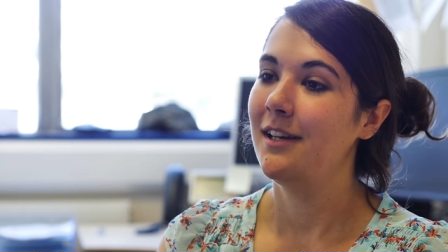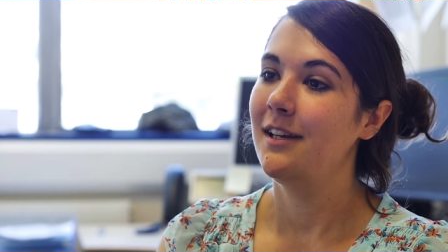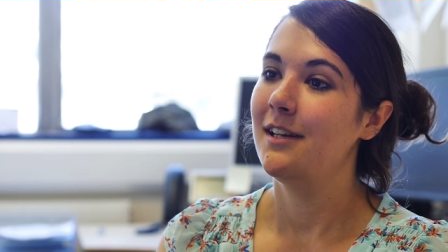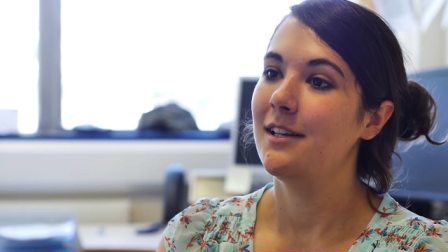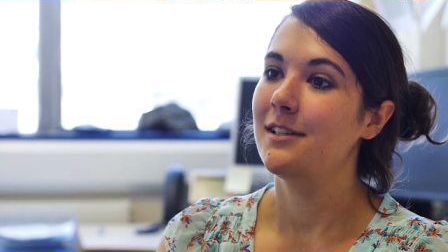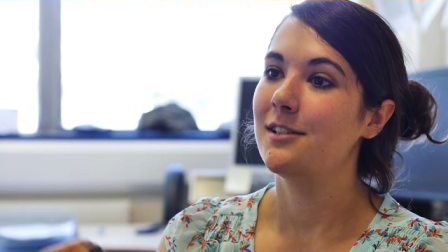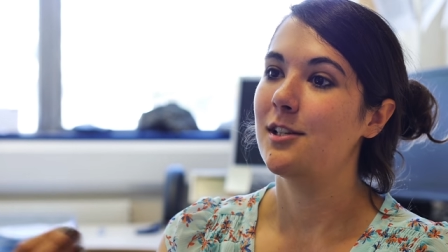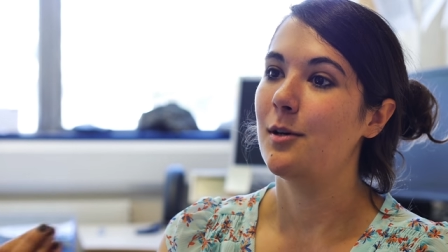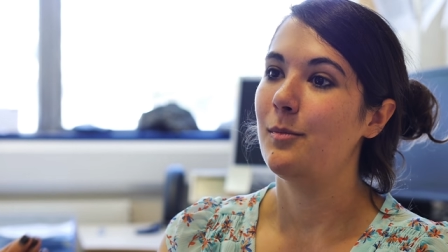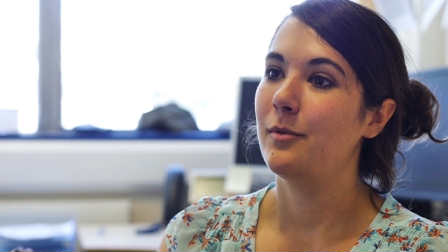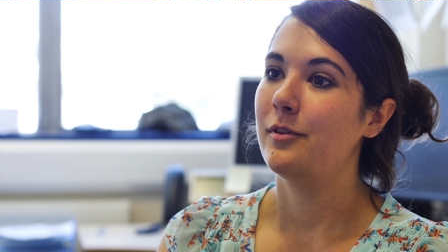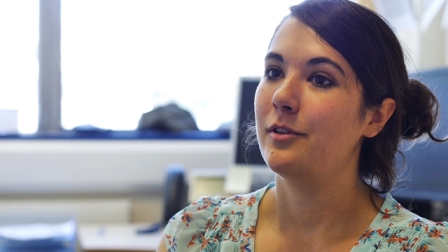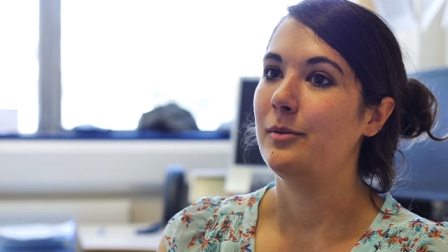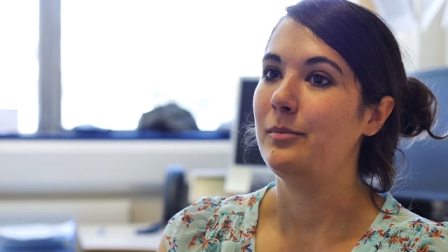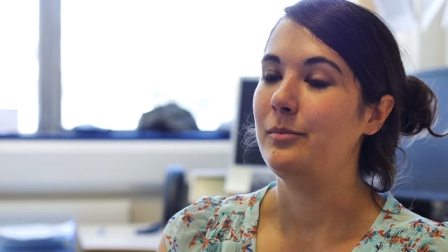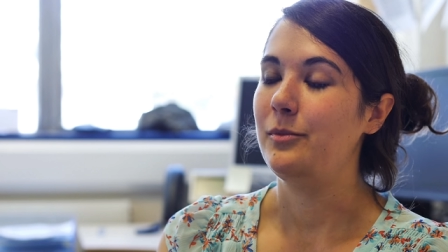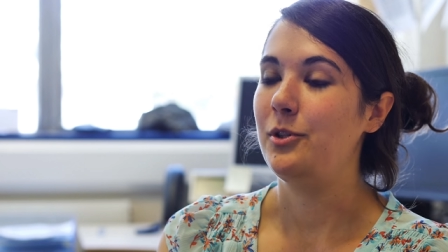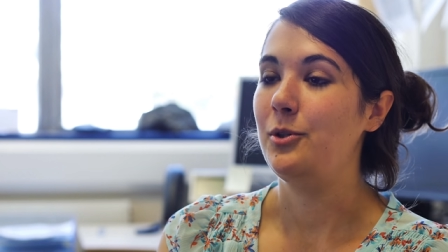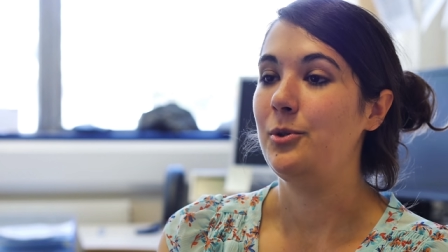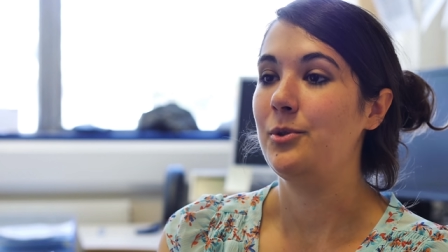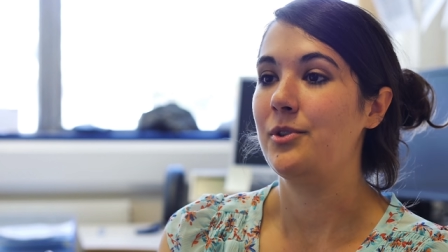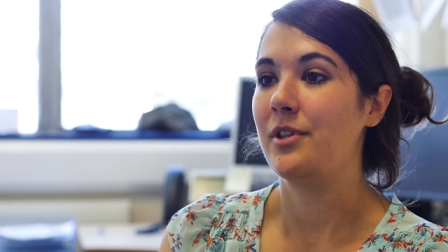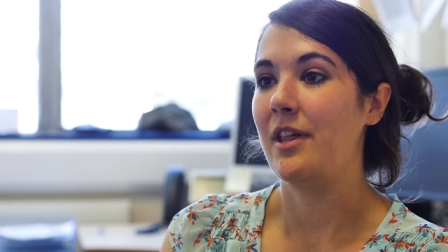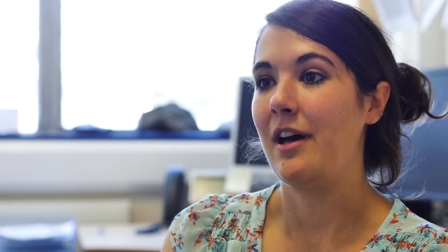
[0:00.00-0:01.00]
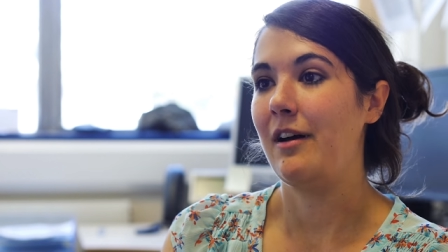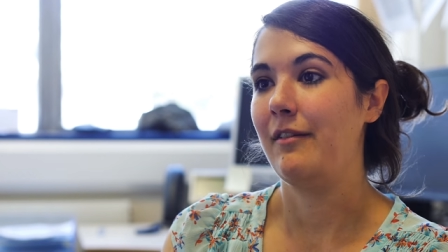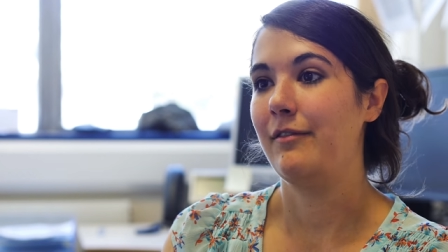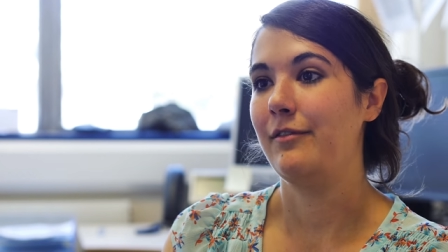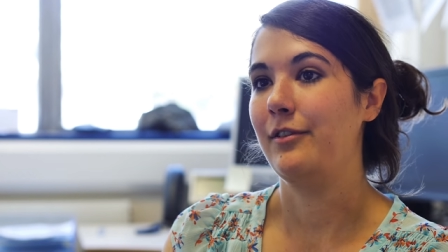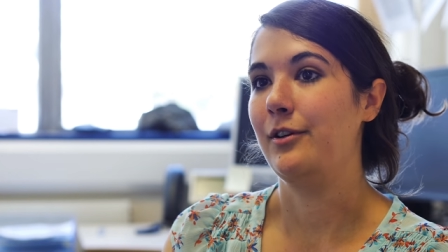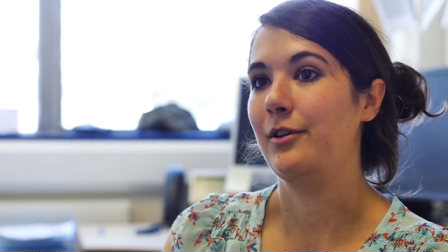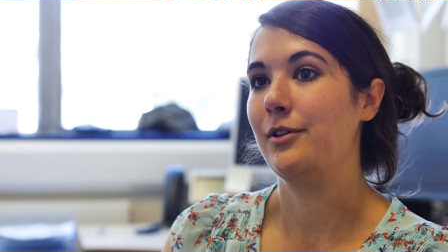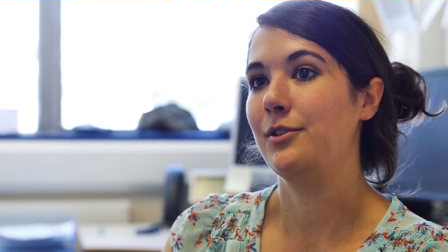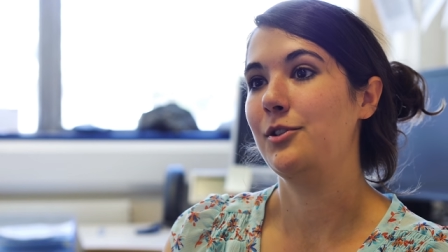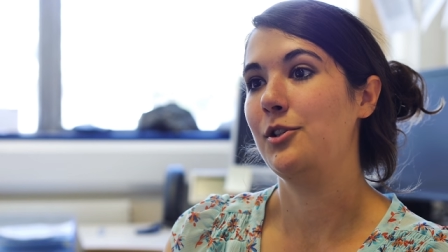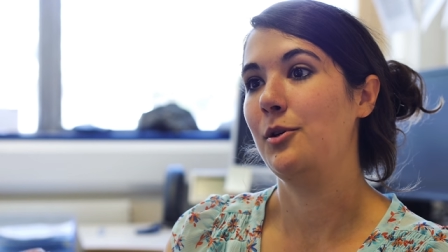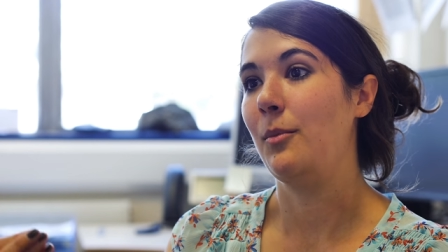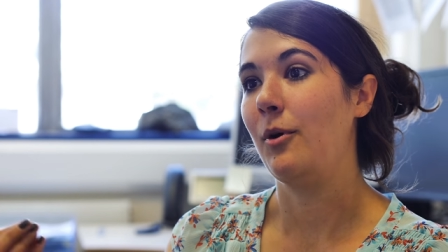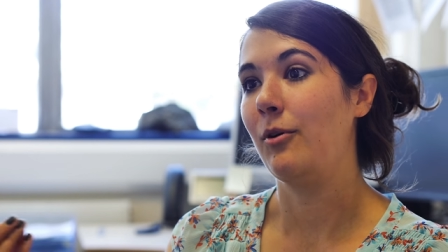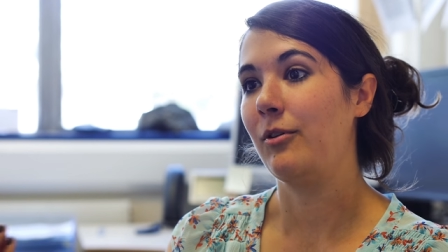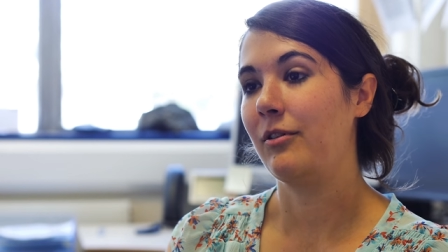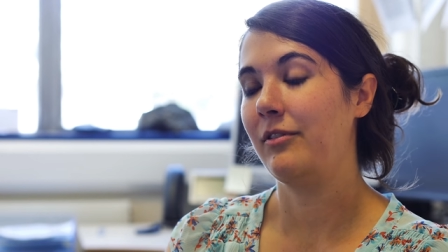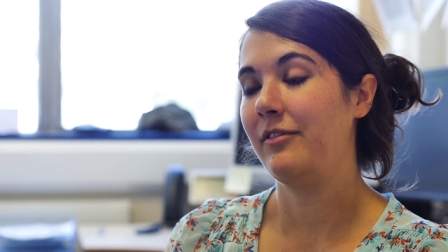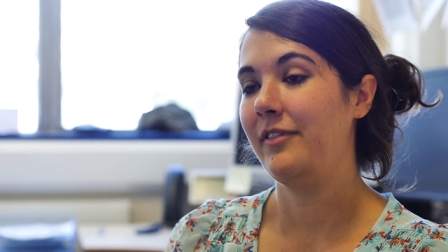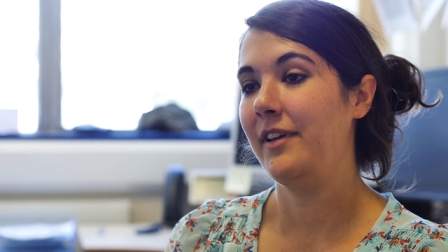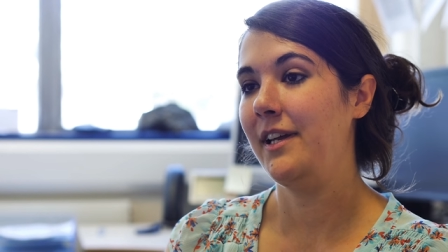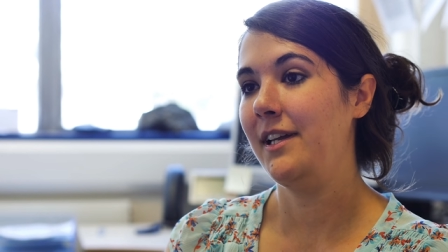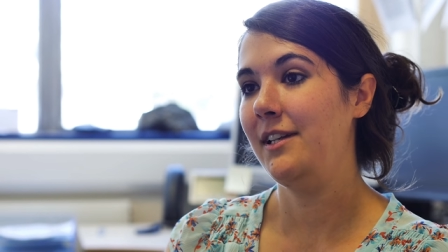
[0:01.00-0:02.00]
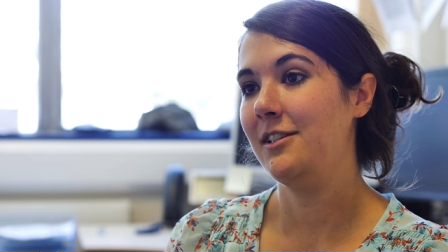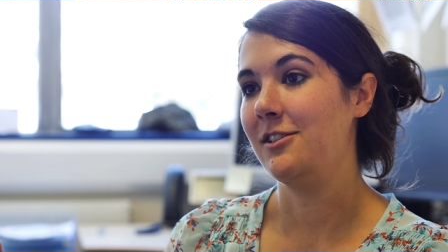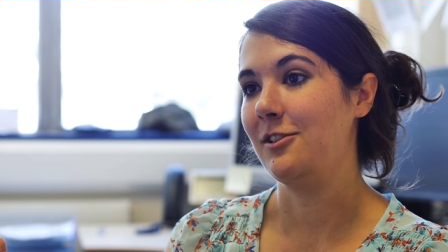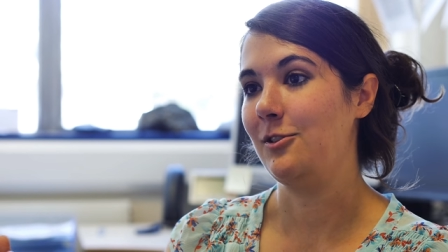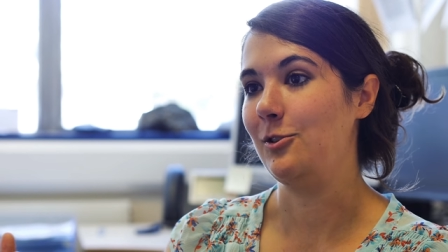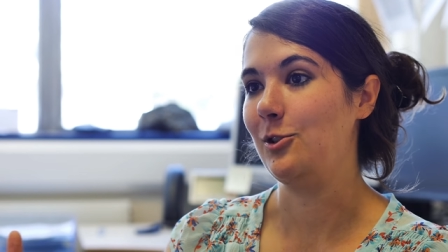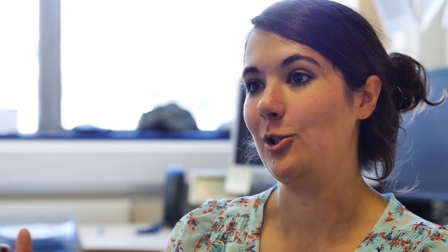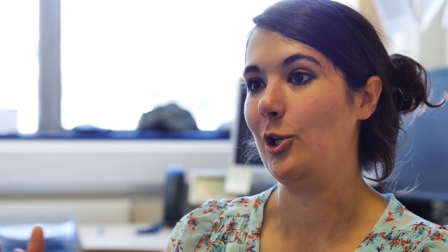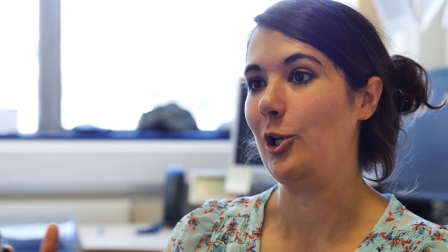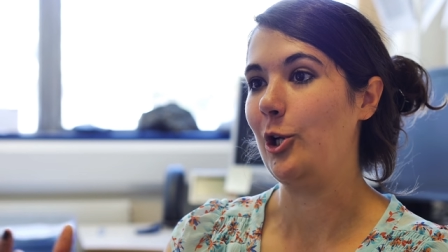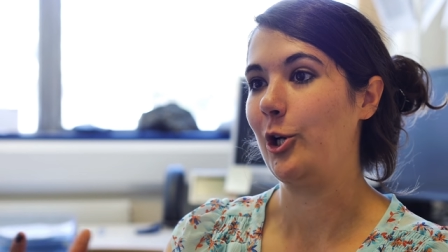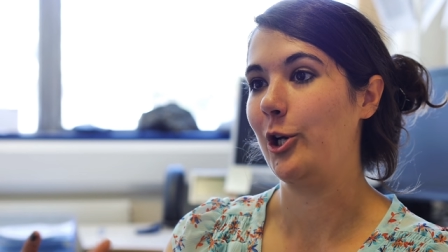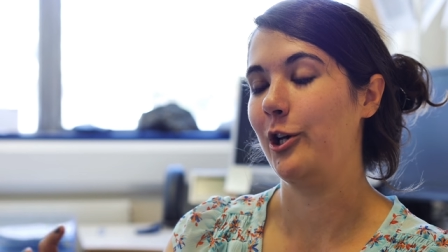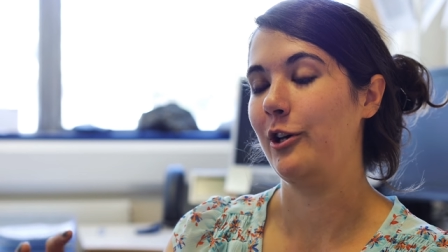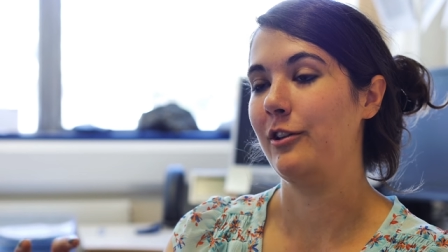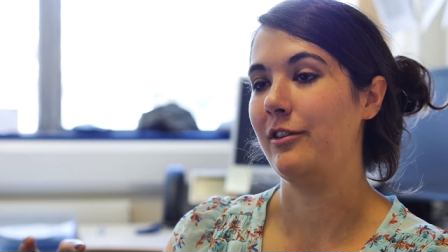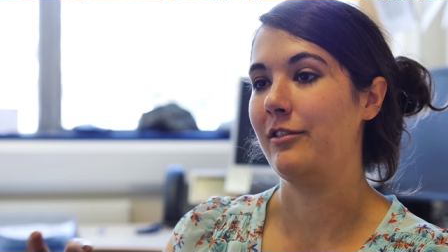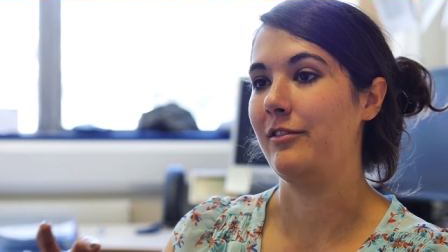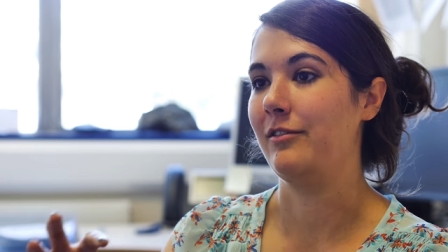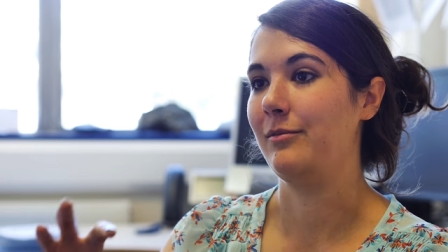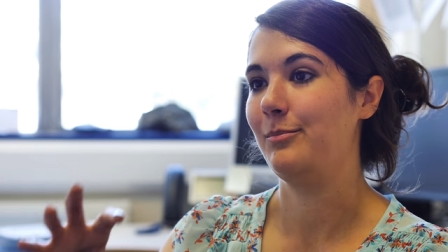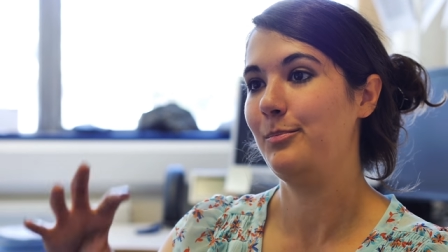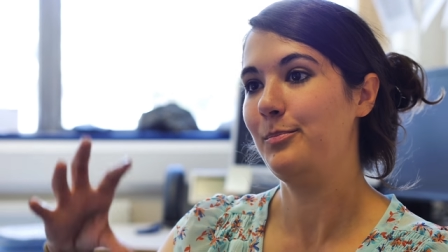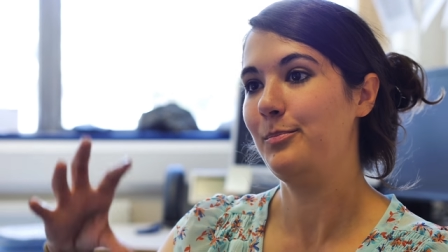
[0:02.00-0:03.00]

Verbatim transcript: some of them use that for tomography so to look at the